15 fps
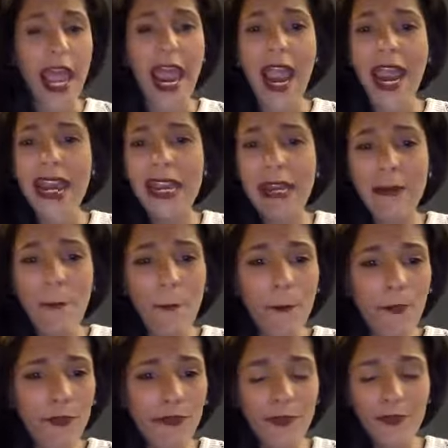and
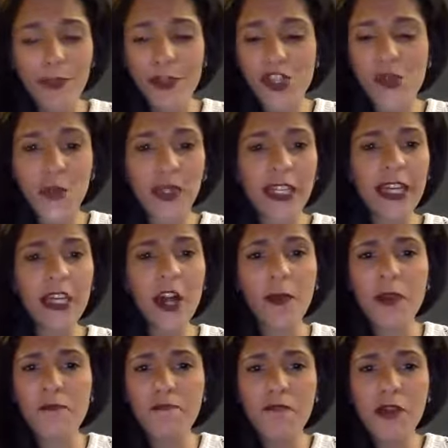split it up
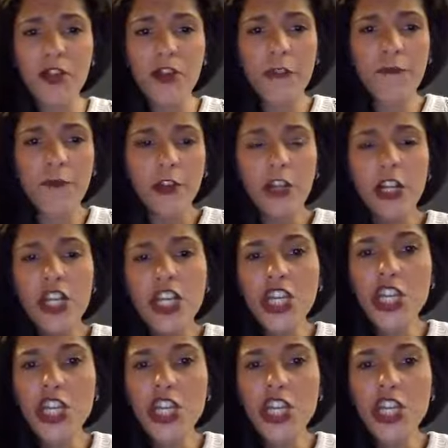in beautiful,